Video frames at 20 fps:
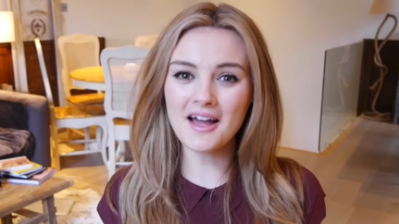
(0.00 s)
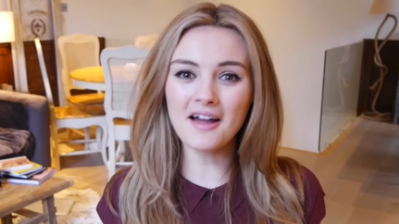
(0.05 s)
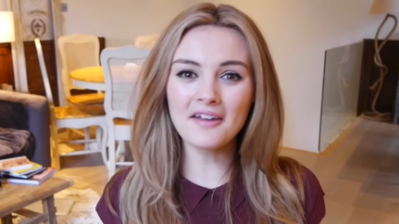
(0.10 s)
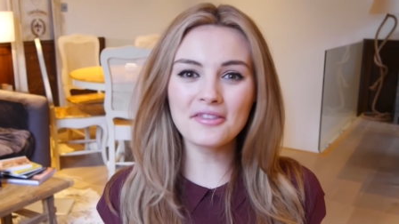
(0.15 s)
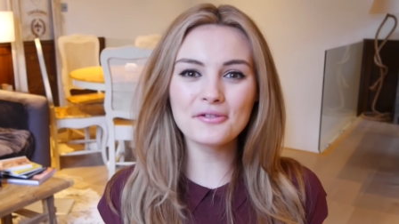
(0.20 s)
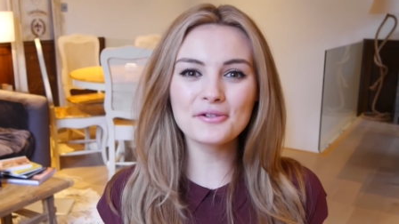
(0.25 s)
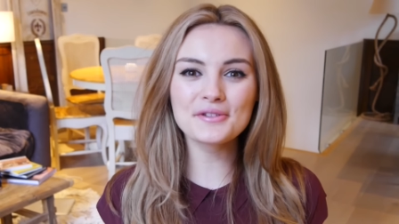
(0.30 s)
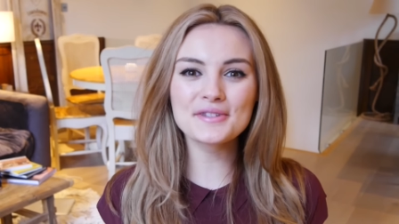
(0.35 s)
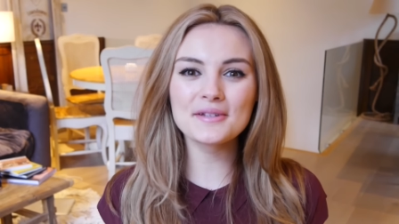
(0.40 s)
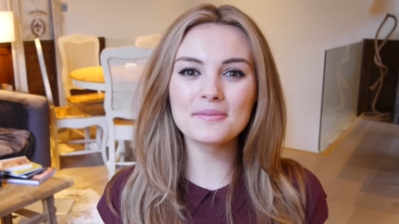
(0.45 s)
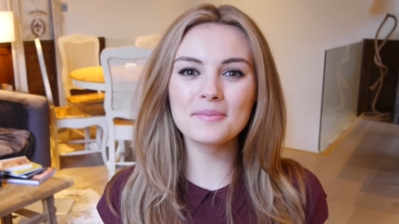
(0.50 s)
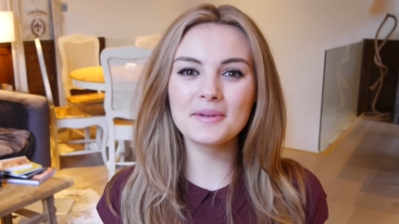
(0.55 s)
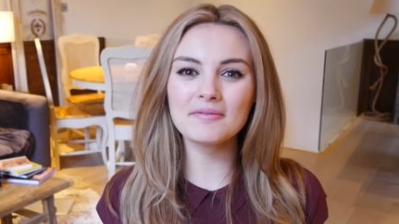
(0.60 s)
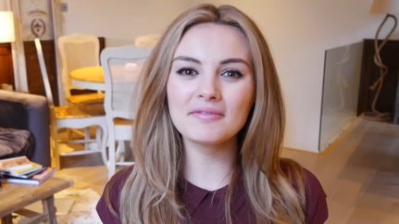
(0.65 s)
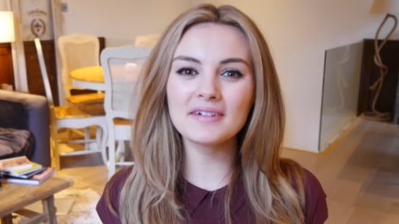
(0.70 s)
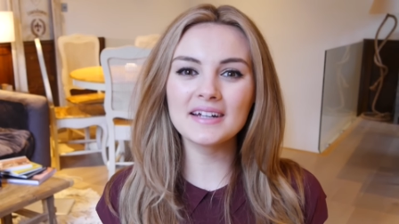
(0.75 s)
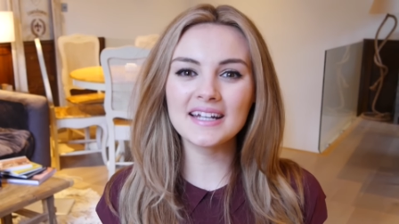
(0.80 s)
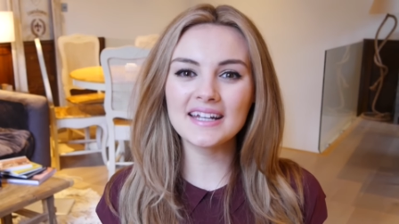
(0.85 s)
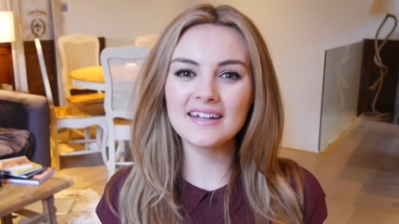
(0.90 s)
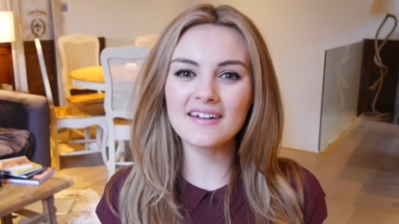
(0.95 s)
I thought it'd be
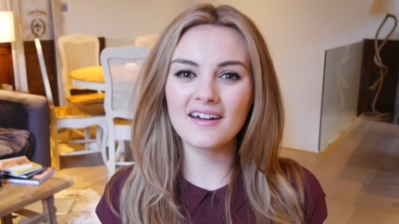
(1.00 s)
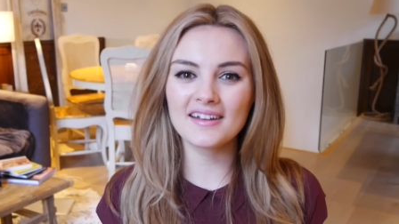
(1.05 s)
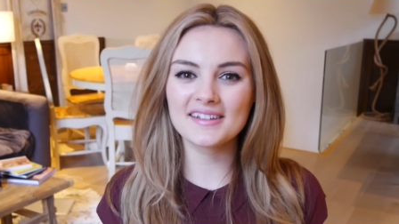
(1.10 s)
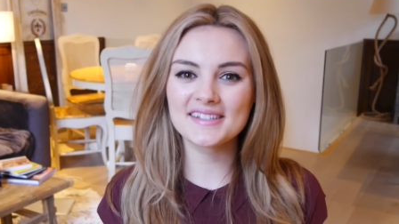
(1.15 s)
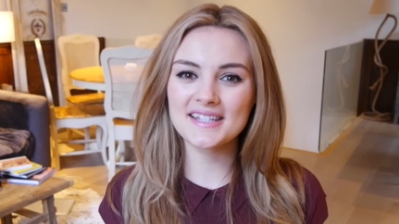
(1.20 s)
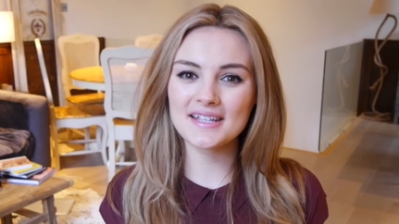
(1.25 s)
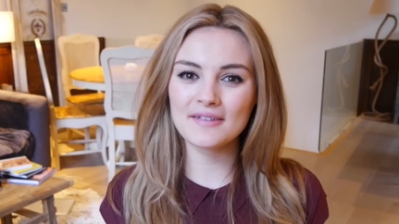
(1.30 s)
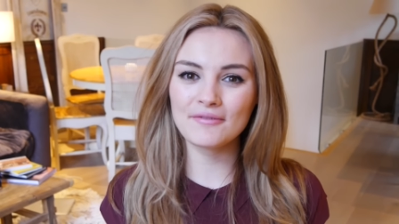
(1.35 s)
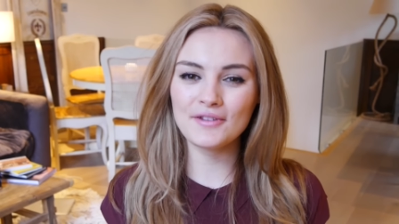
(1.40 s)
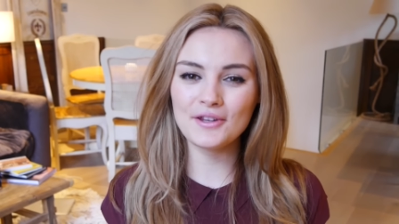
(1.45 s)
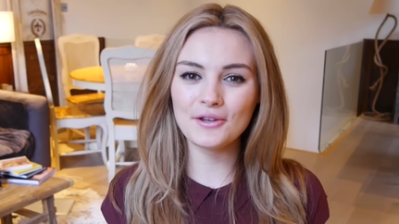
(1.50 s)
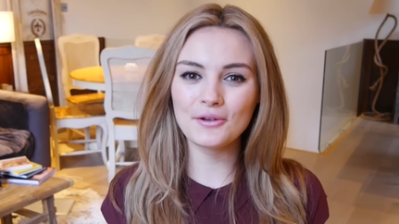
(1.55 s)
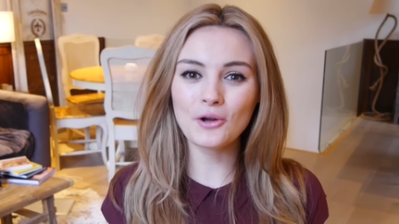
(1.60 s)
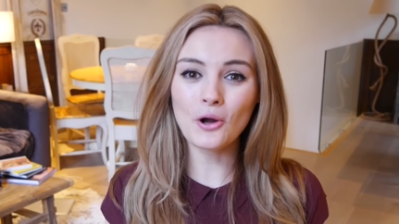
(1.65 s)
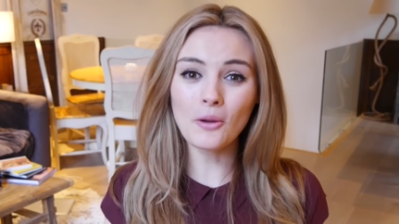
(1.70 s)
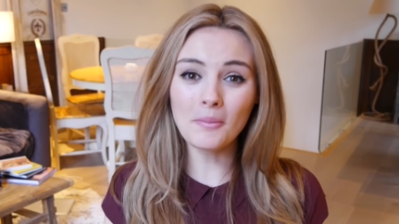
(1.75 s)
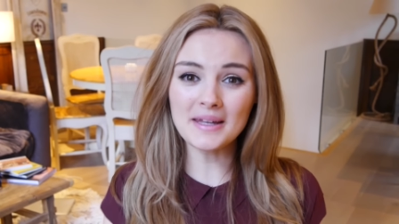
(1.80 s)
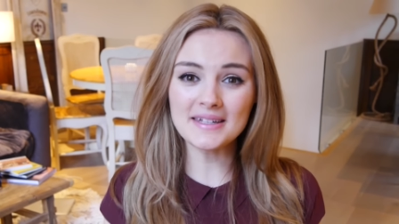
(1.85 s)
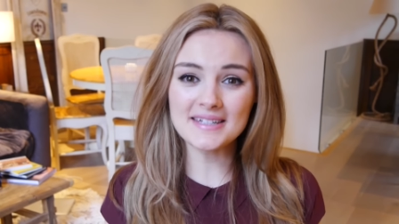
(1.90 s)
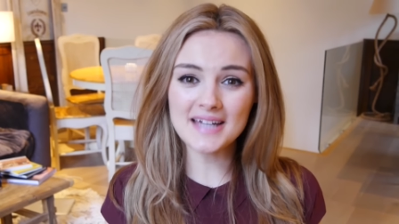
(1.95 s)
really nice if you
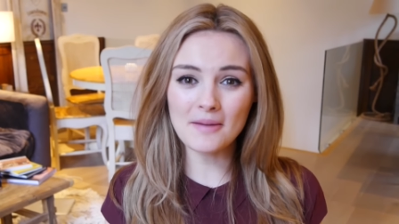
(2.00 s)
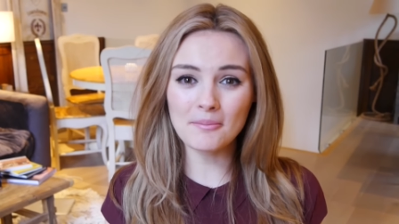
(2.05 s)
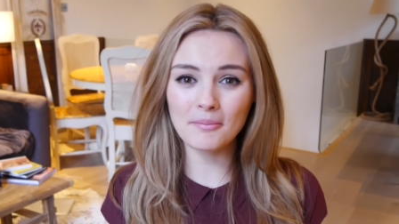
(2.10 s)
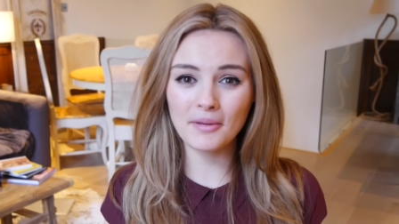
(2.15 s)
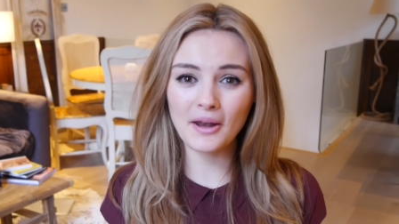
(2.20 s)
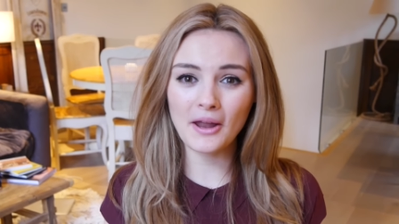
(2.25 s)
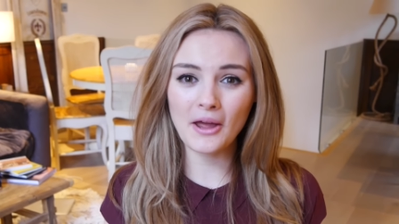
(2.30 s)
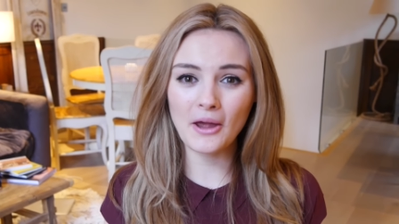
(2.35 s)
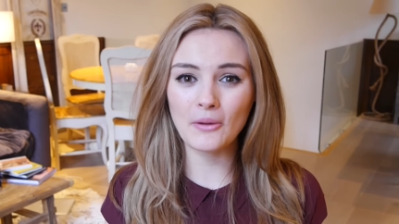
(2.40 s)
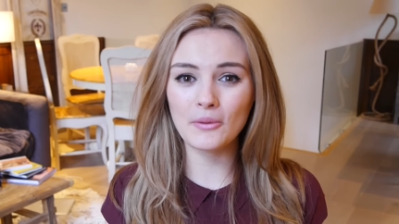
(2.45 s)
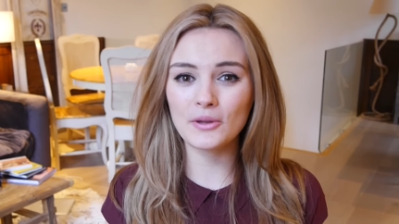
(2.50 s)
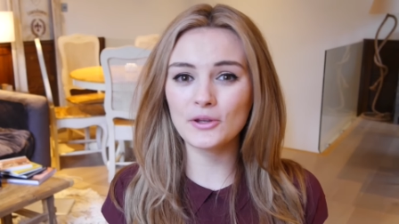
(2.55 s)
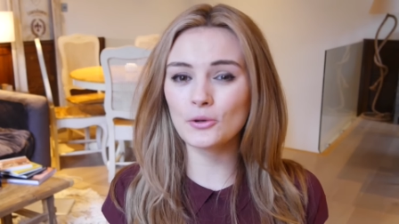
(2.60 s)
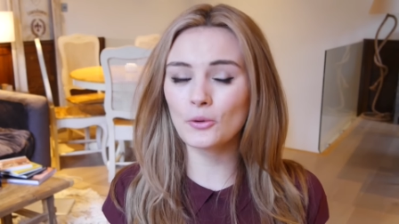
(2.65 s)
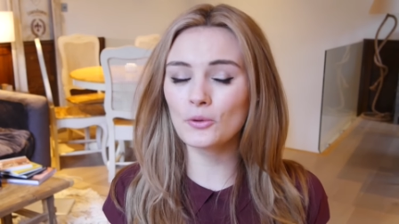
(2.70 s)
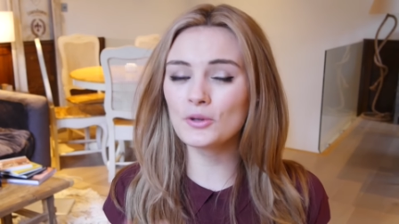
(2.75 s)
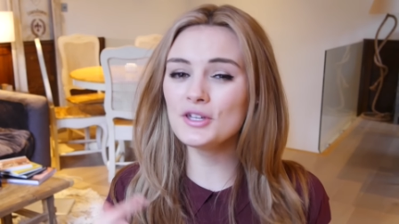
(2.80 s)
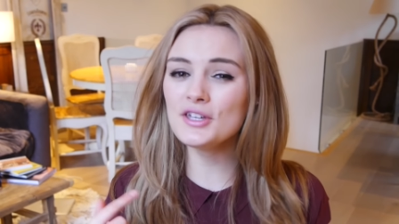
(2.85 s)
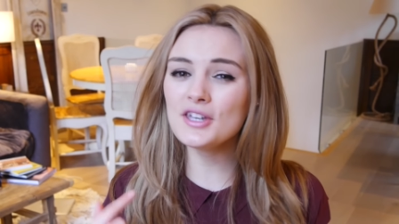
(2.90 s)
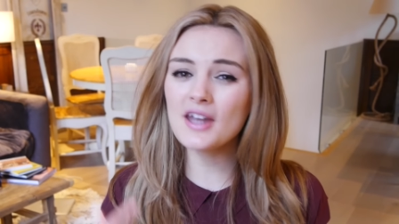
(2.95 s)
comment down below
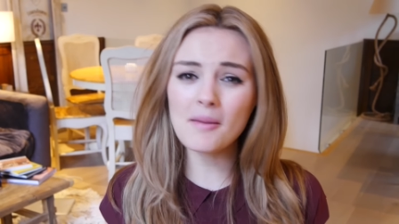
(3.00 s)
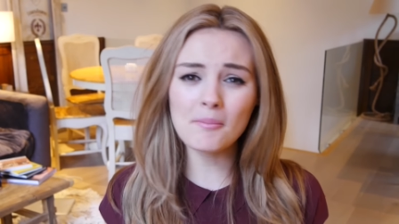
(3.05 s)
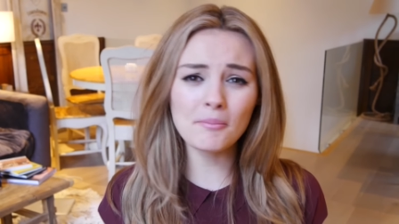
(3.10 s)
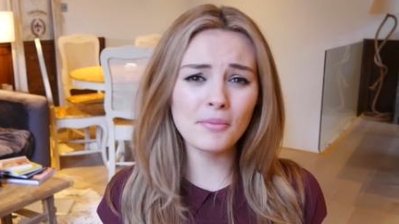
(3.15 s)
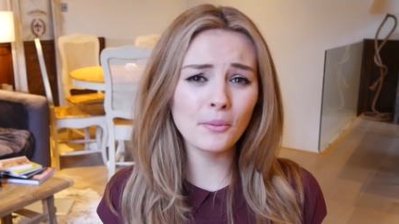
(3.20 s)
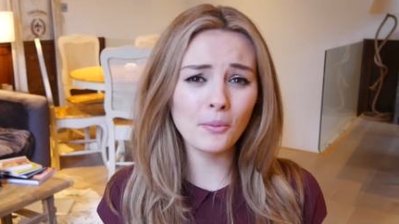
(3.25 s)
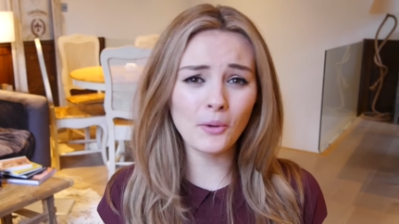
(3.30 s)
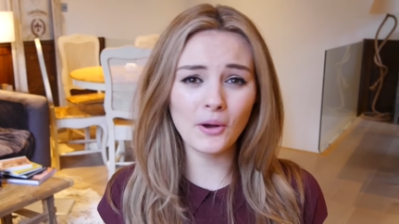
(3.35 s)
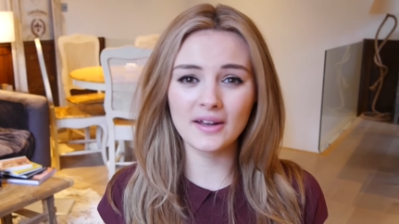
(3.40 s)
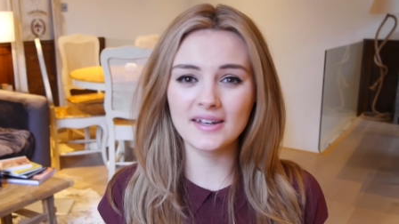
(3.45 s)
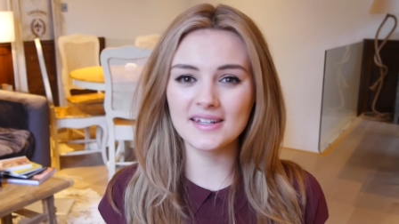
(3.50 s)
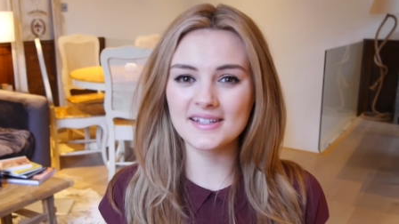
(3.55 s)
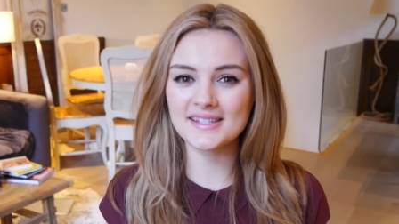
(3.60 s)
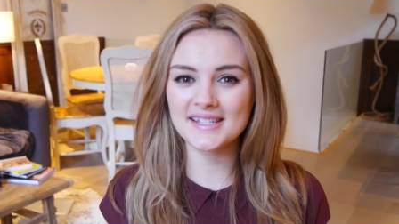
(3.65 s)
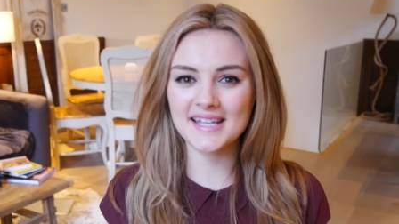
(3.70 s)
your number one